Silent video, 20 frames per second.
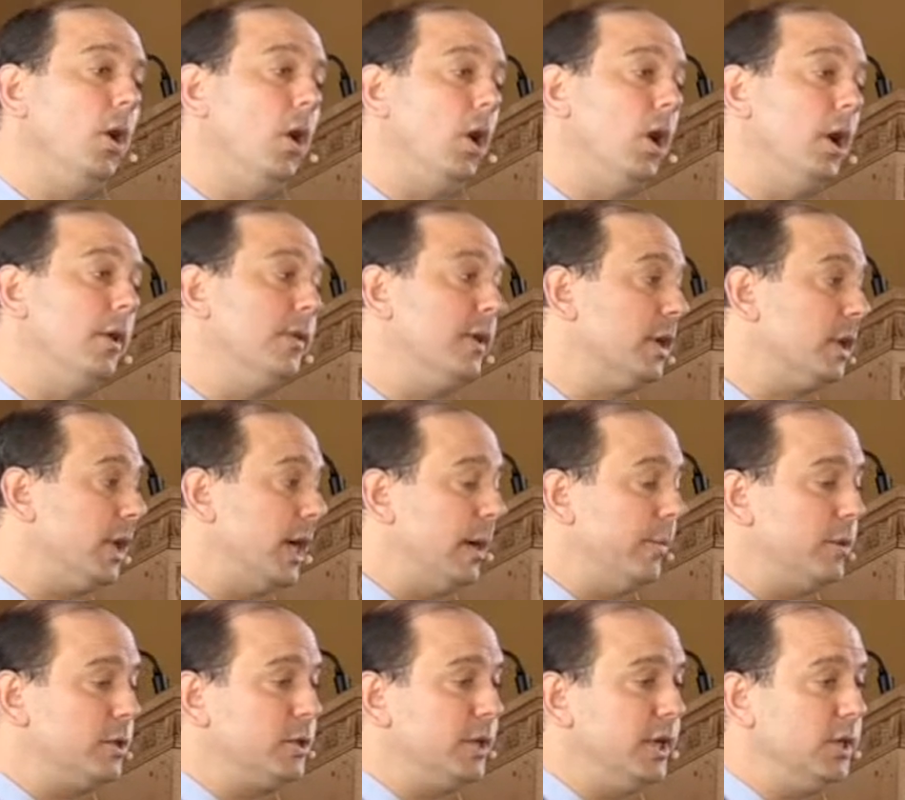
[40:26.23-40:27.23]
On the
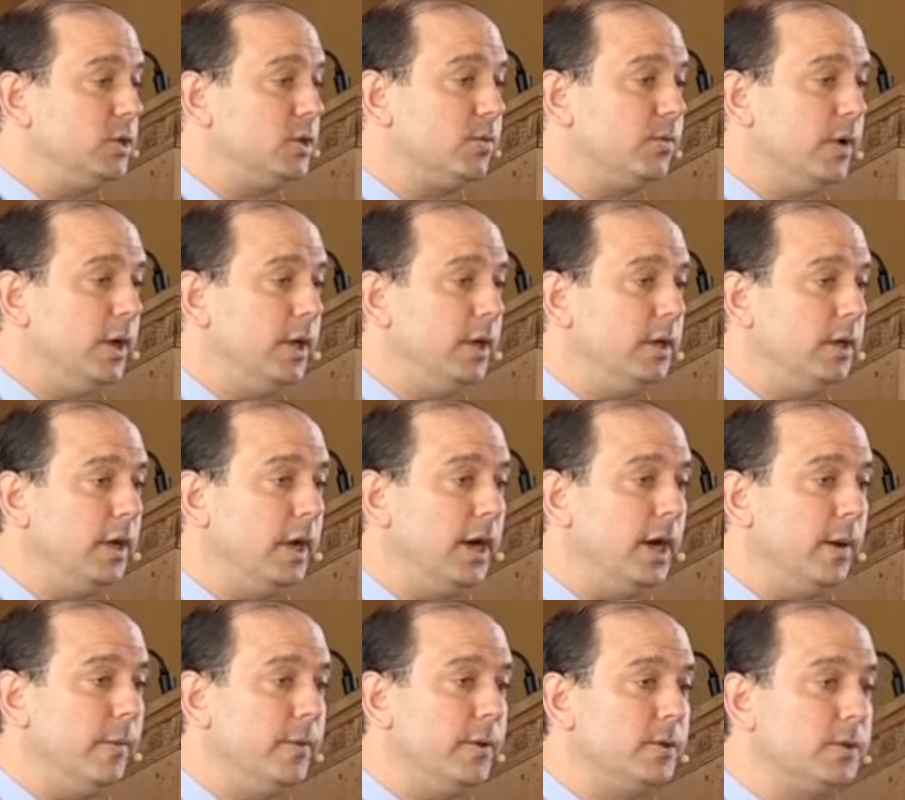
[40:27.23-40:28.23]
climate change front,
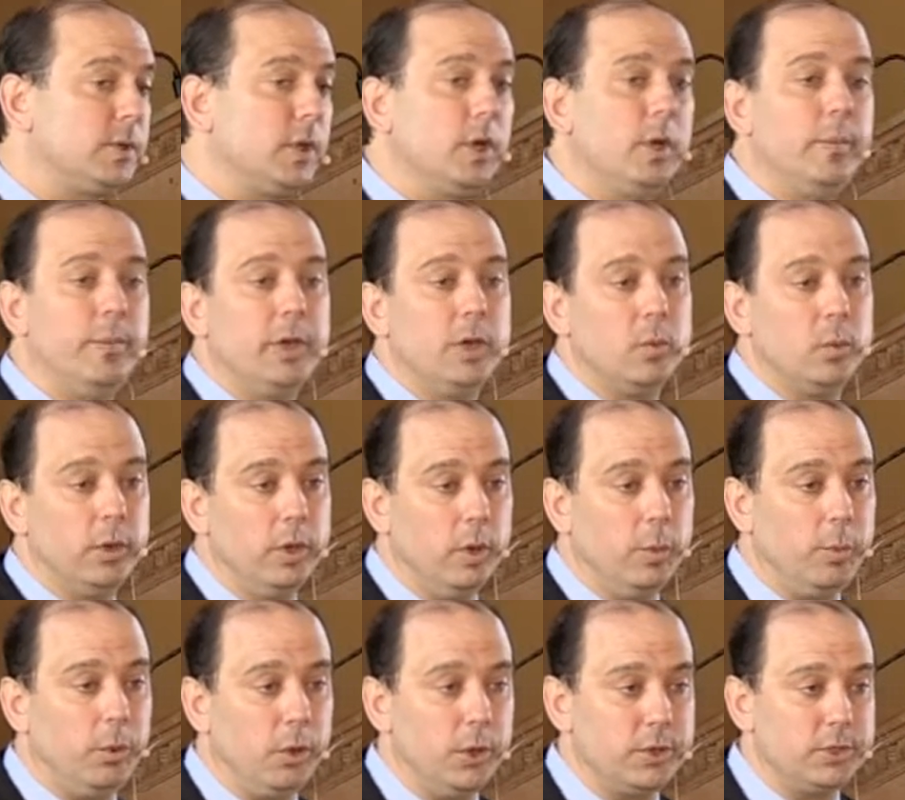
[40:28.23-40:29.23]
um, there's going to be a
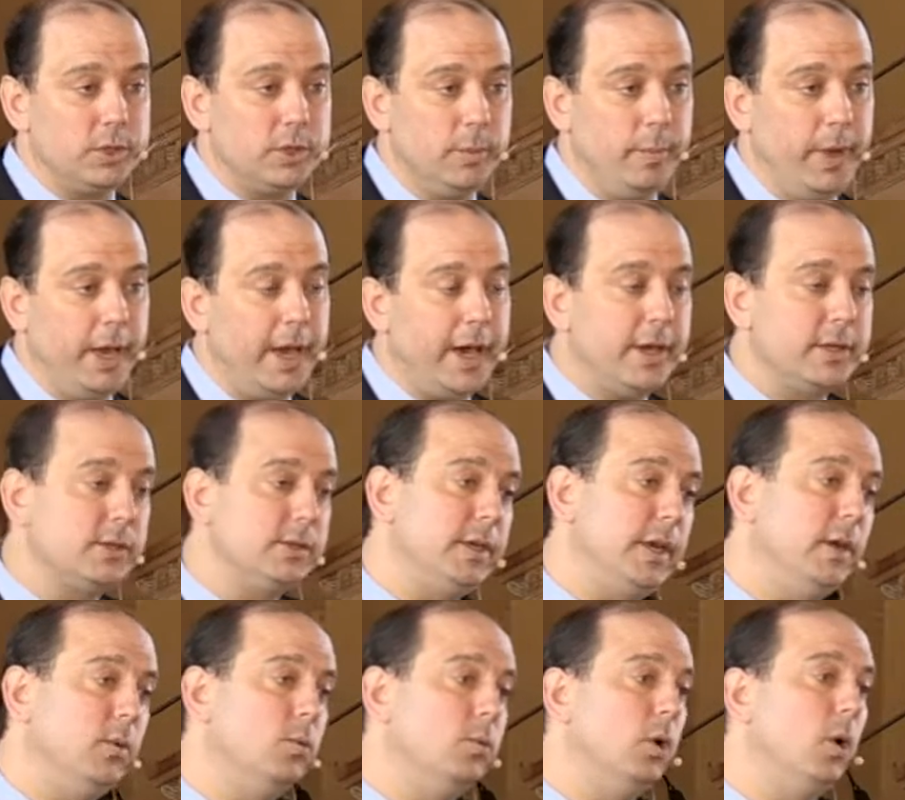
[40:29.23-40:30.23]
real push to pass
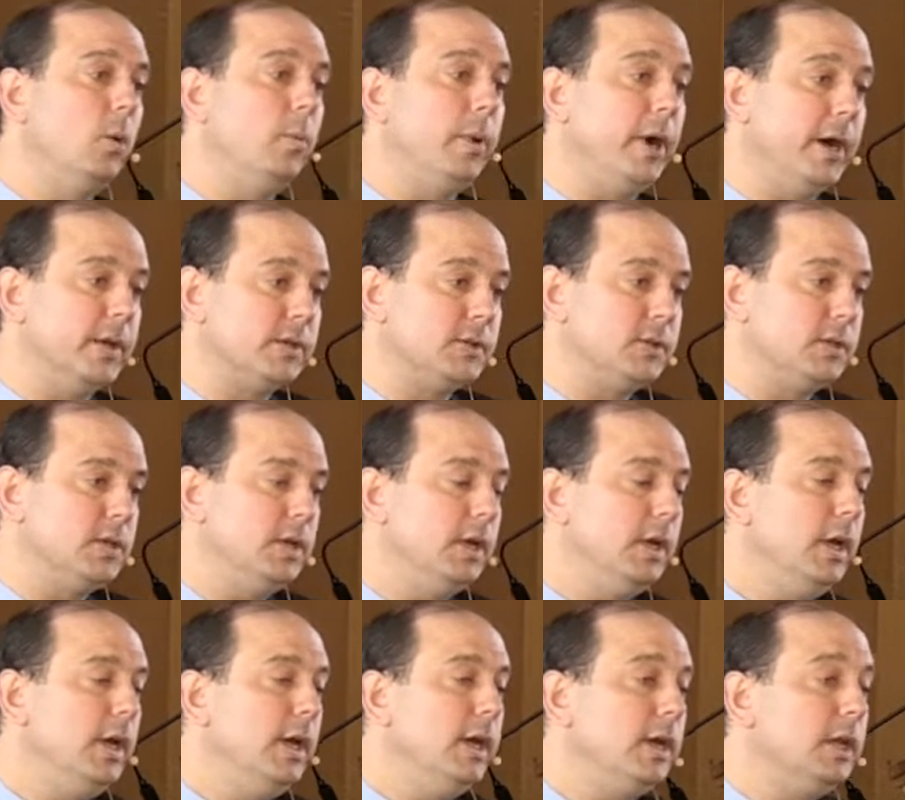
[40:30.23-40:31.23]
a robust
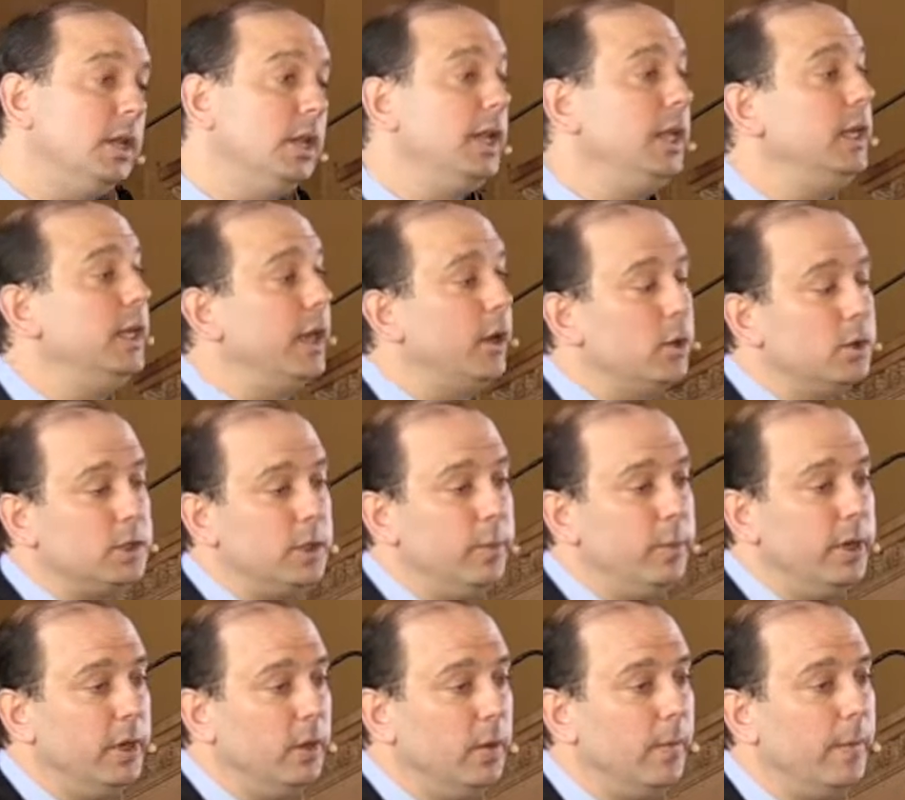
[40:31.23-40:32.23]
clean energy
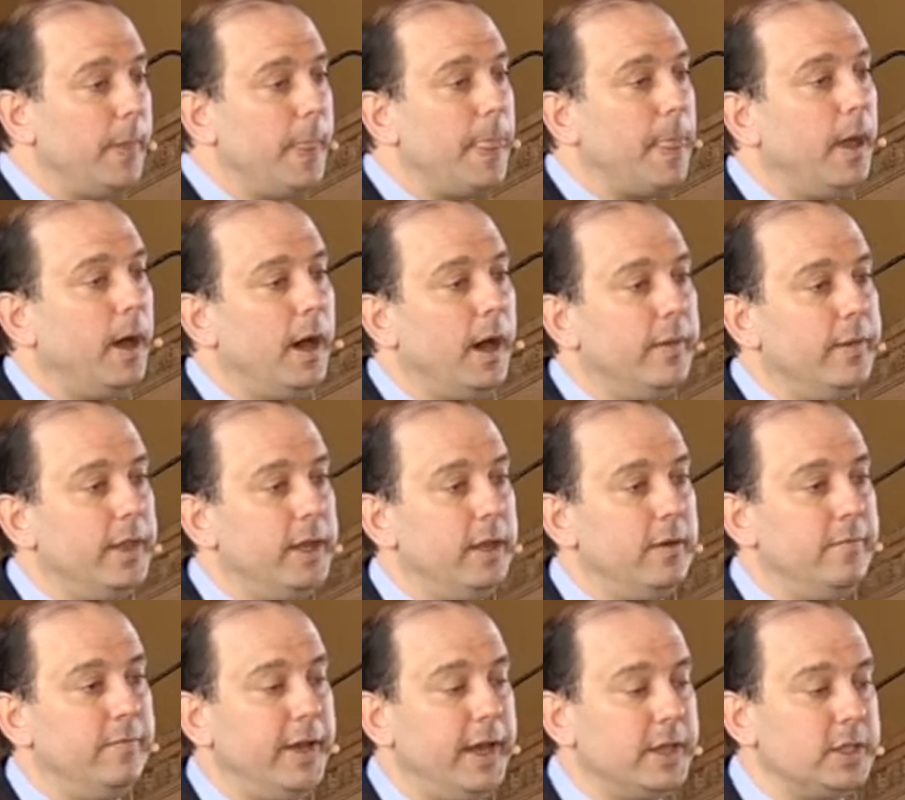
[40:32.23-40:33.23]
bill uh, that
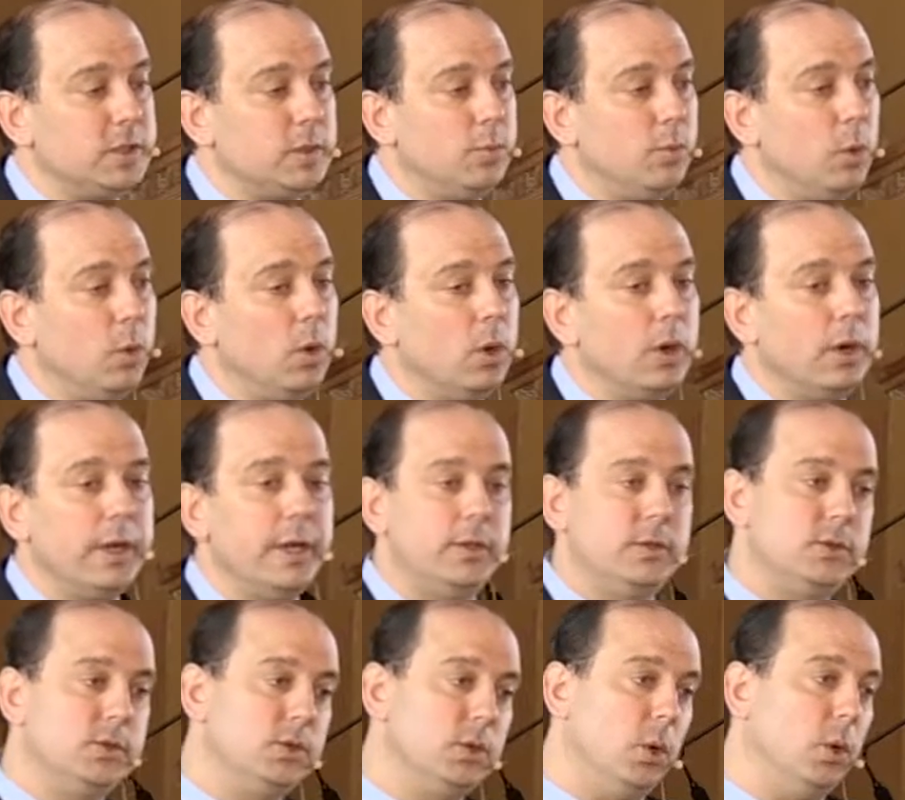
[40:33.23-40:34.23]
invests more
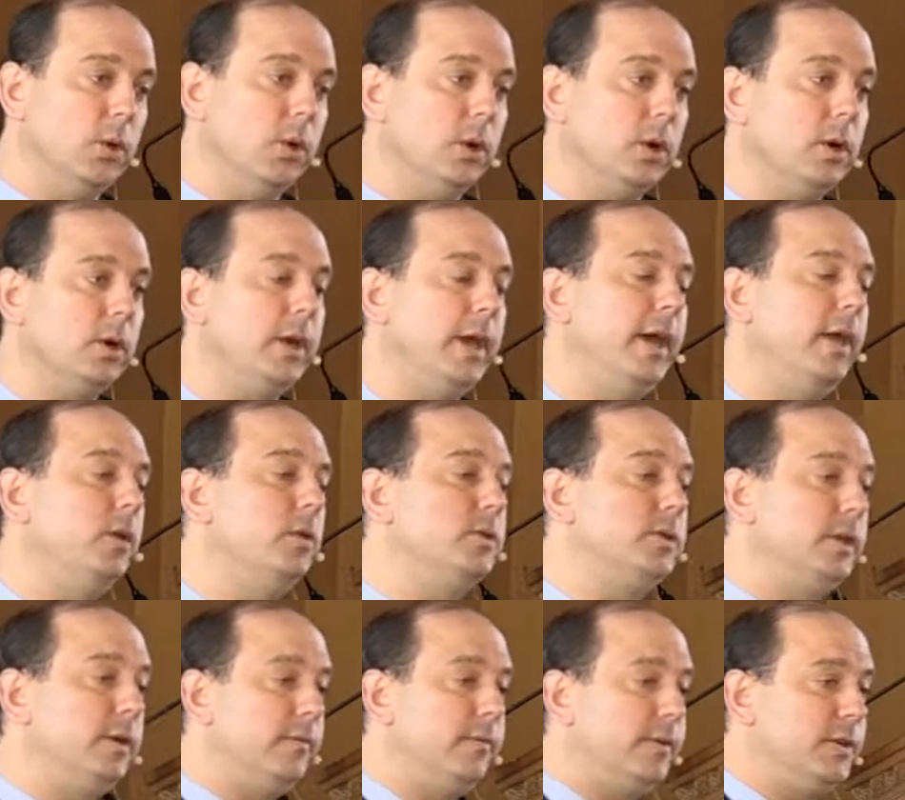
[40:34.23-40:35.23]
in solar
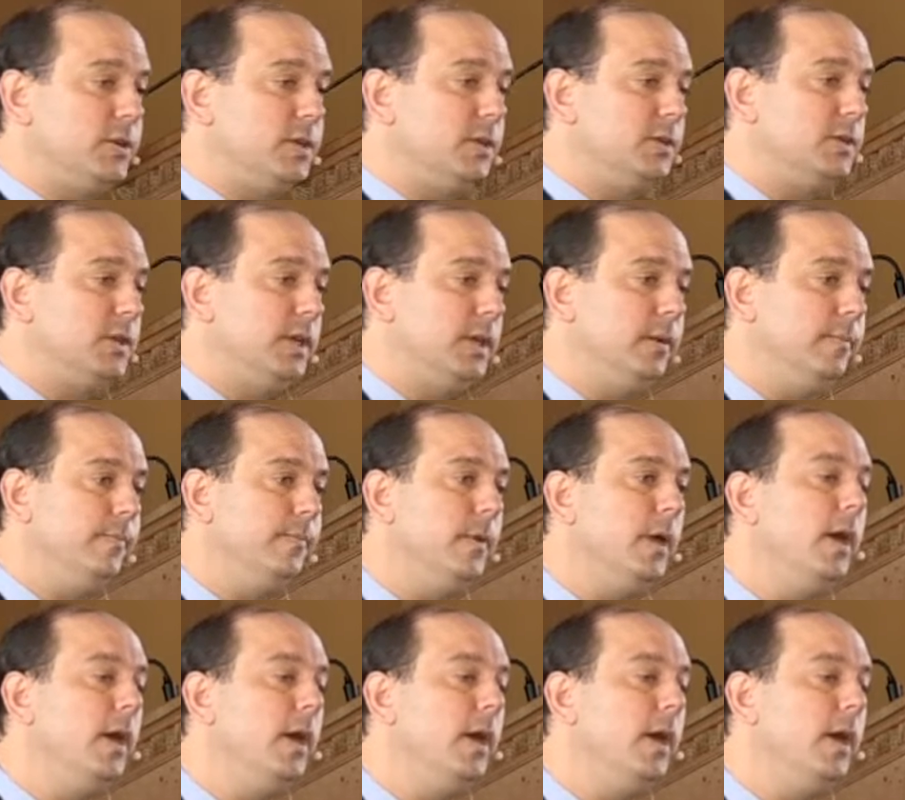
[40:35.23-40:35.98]
energy efficiency,